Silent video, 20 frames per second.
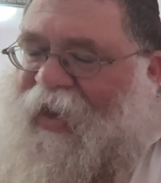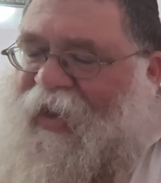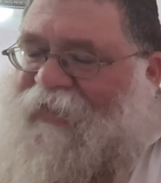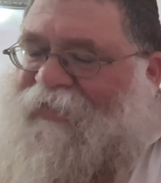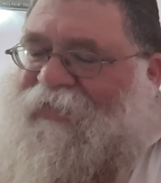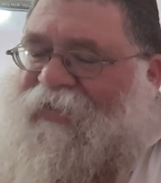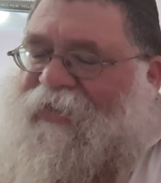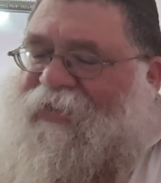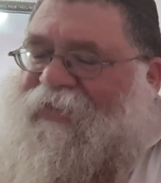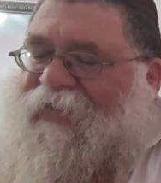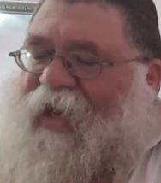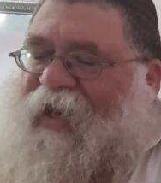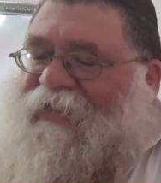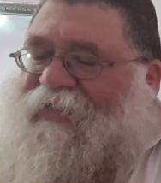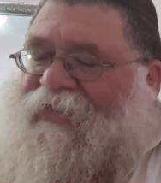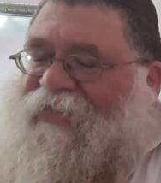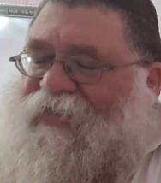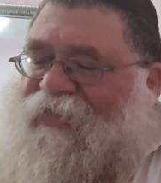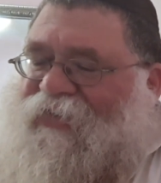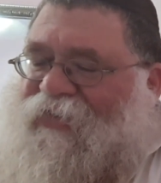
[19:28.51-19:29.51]
essence
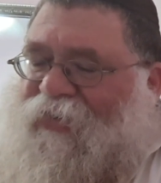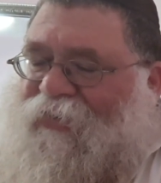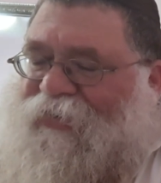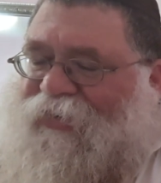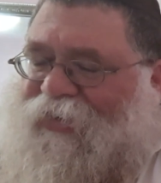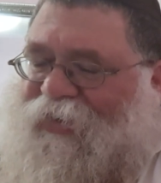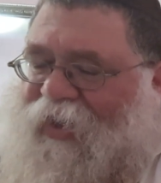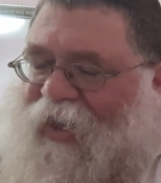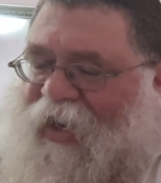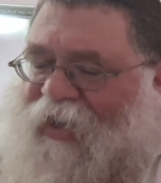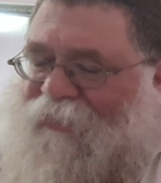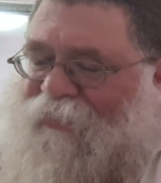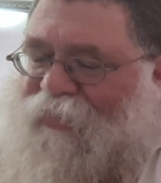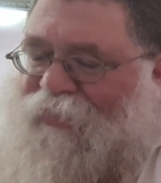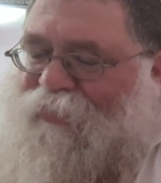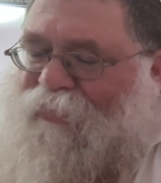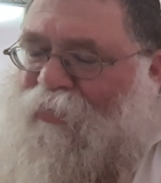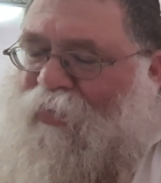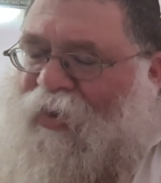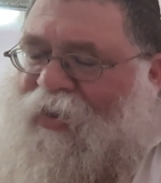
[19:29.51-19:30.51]
as it's associated
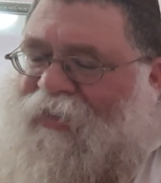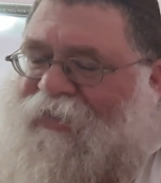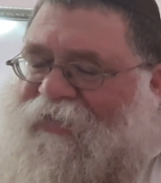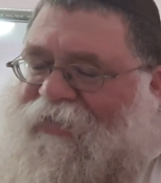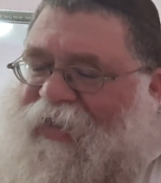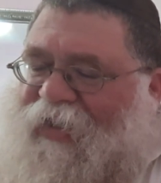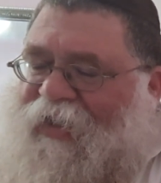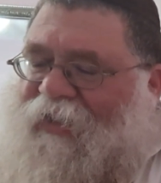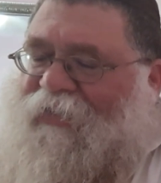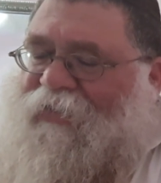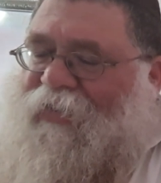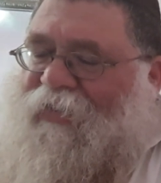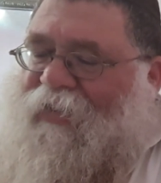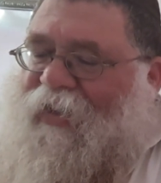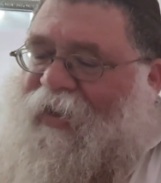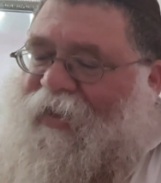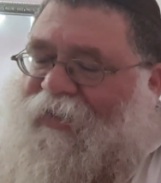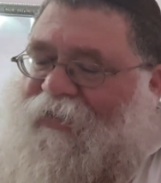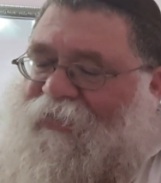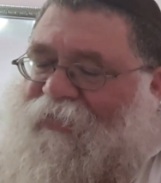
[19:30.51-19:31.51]
with one's
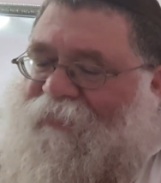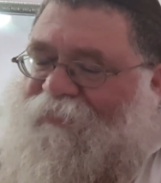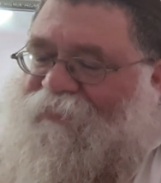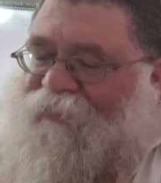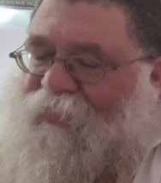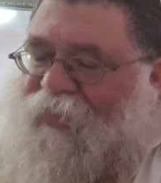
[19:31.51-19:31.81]
intellect.